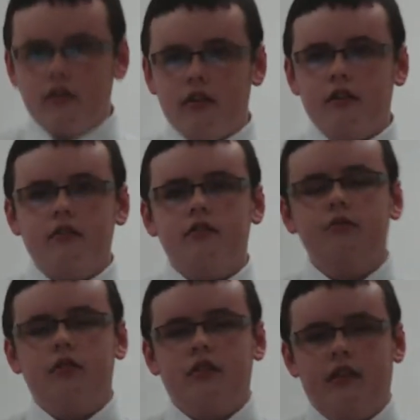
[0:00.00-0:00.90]
The
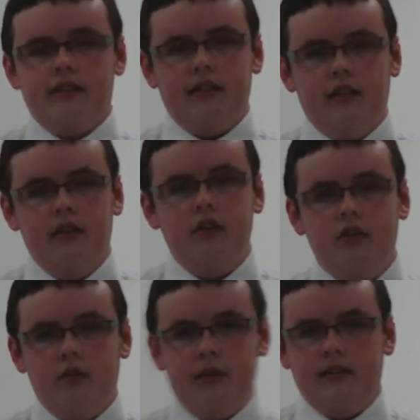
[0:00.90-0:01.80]
consultant I see
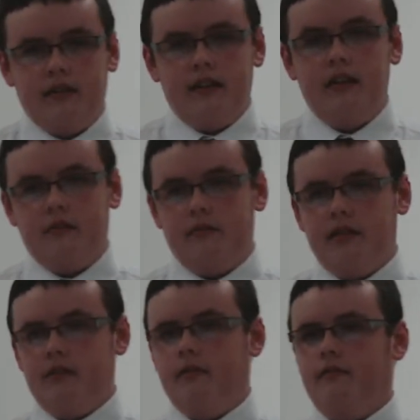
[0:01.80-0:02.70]
always allows
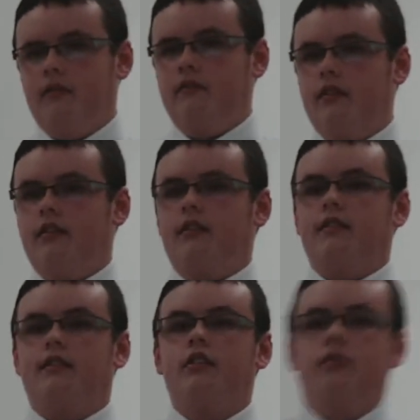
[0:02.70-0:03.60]
me to be involved in the
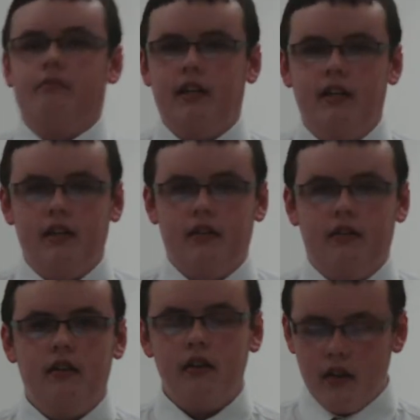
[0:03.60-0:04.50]
decision making.
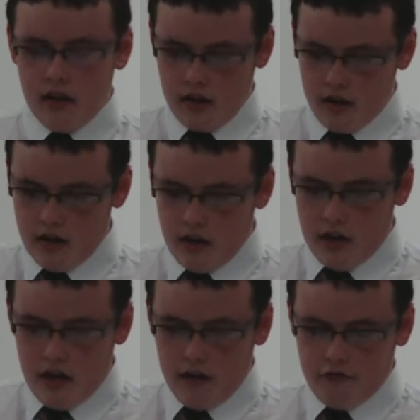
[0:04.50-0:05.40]

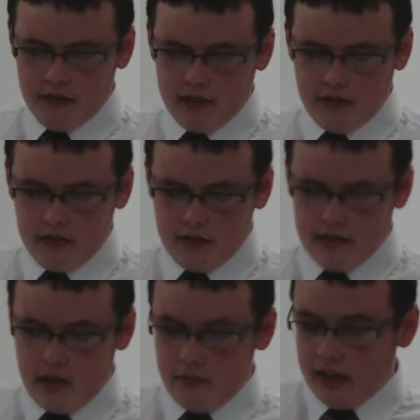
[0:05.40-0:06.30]
For
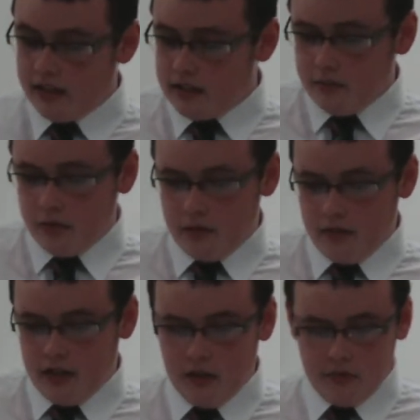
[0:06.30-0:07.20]
instance, at my last
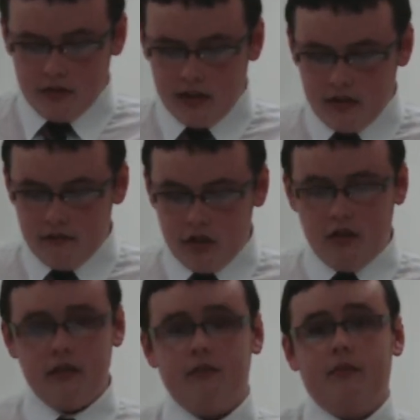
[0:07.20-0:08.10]
appointment he wanted to
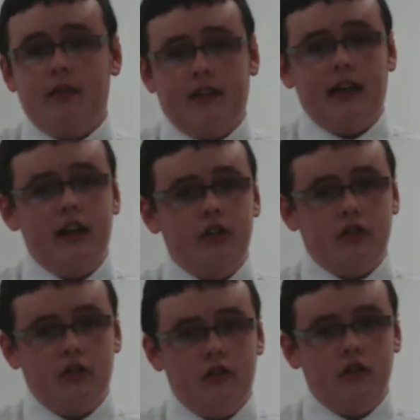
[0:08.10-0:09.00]
reduce my
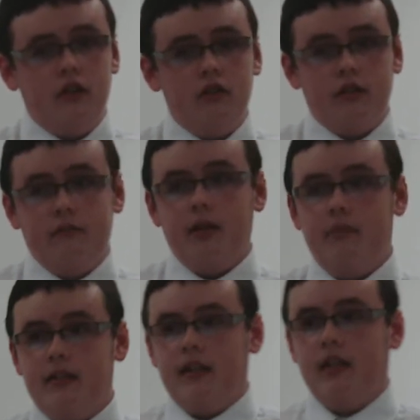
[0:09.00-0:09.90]
medication and look at
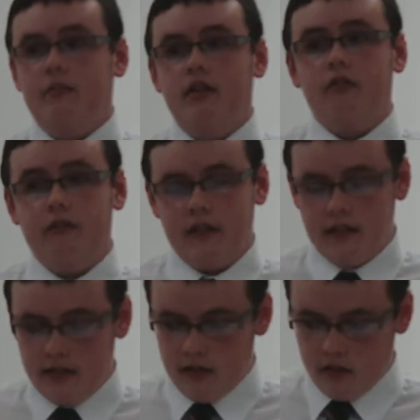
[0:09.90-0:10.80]
maybe taking me off
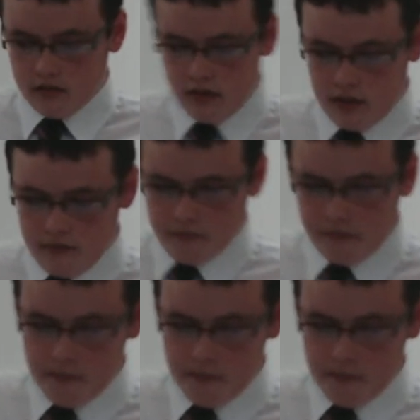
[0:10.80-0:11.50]
it long term.